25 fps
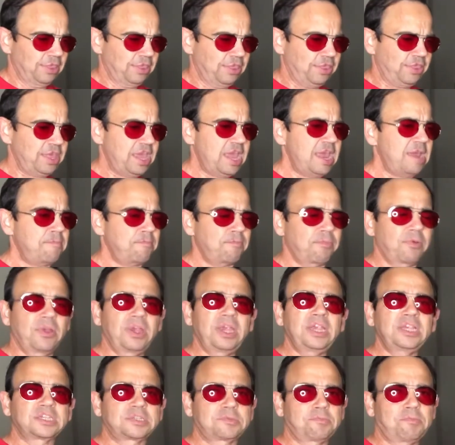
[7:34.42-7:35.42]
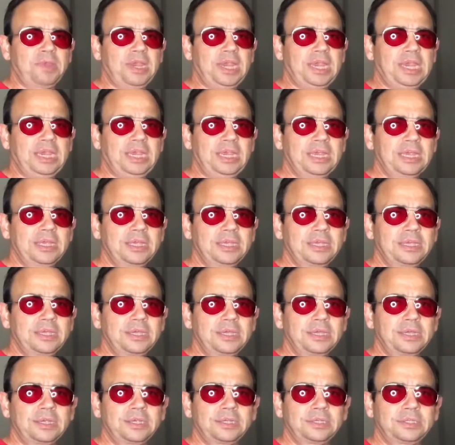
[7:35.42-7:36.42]
That brings me
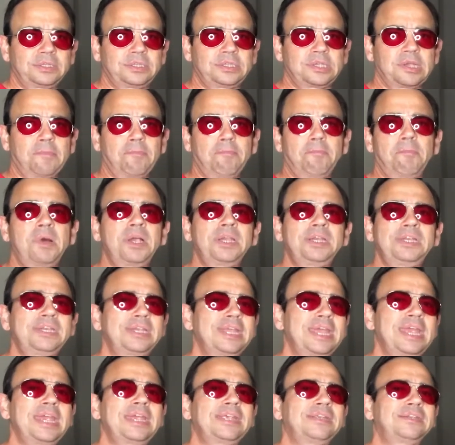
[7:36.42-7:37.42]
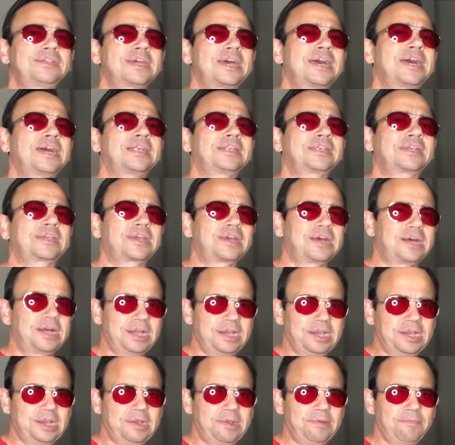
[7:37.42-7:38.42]
to
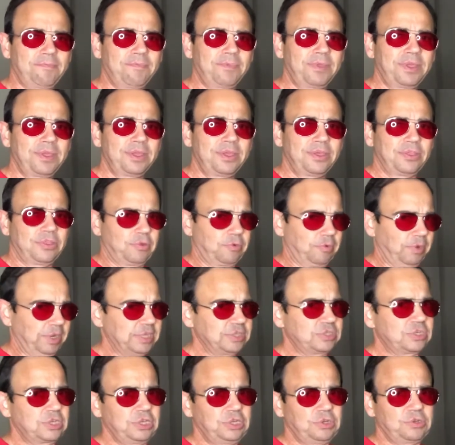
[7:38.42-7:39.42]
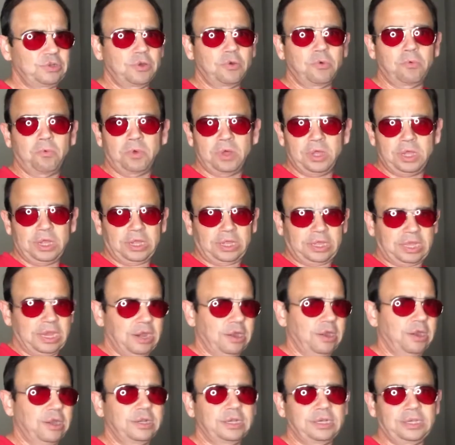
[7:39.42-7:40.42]
Monday.com. The reason you don't want
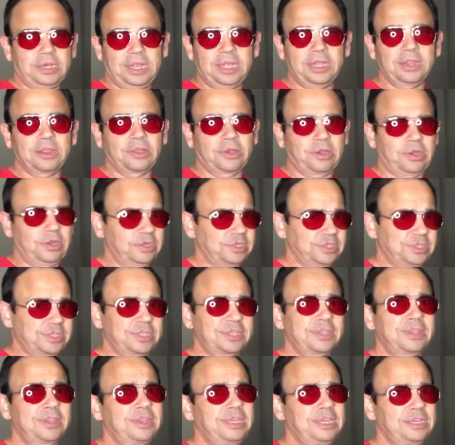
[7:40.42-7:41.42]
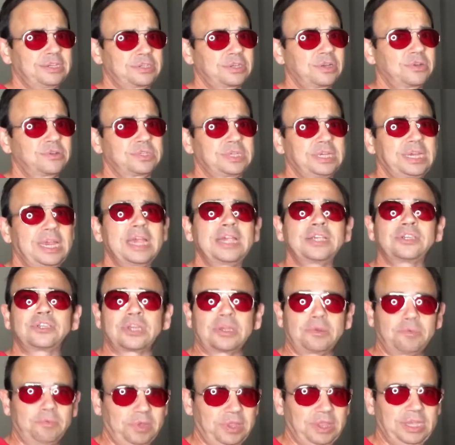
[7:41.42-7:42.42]
Karen and Hitler is the
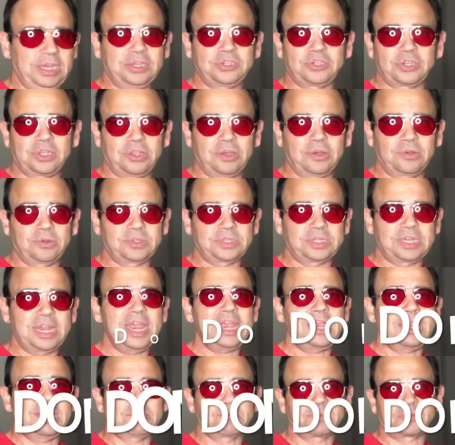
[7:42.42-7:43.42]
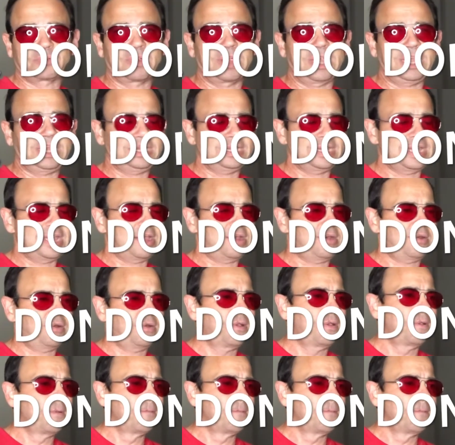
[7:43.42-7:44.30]
association with each of those names right now.